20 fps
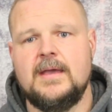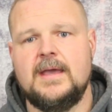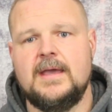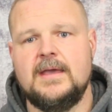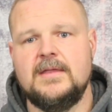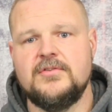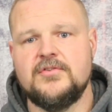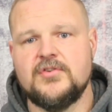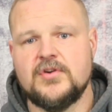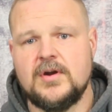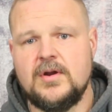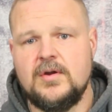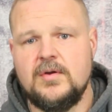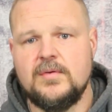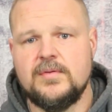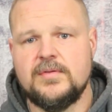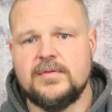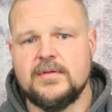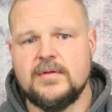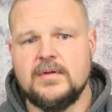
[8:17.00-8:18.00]
In
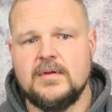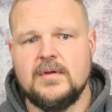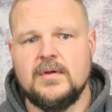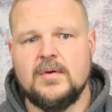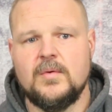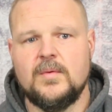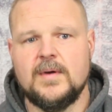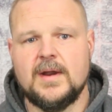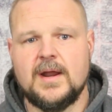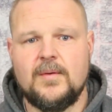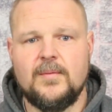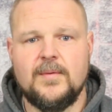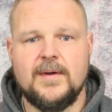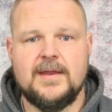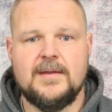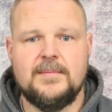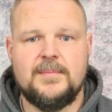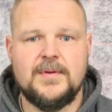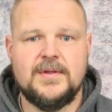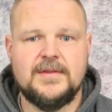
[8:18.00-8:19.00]
truth, when I
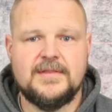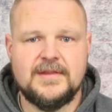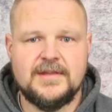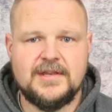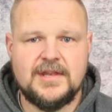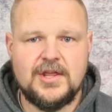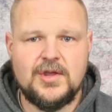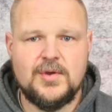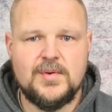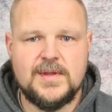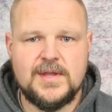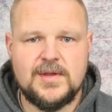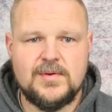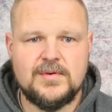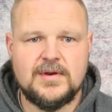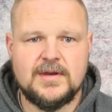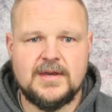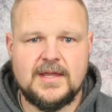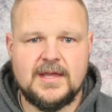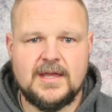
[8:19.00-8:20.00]
went and put the new
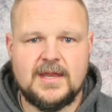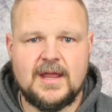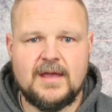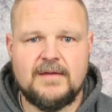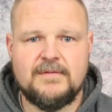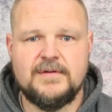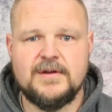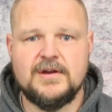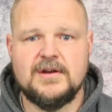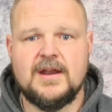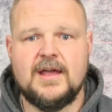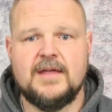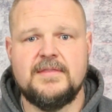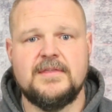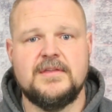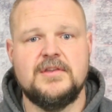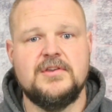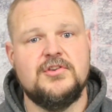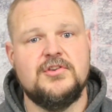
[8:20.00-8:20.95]
unit in, I figured out the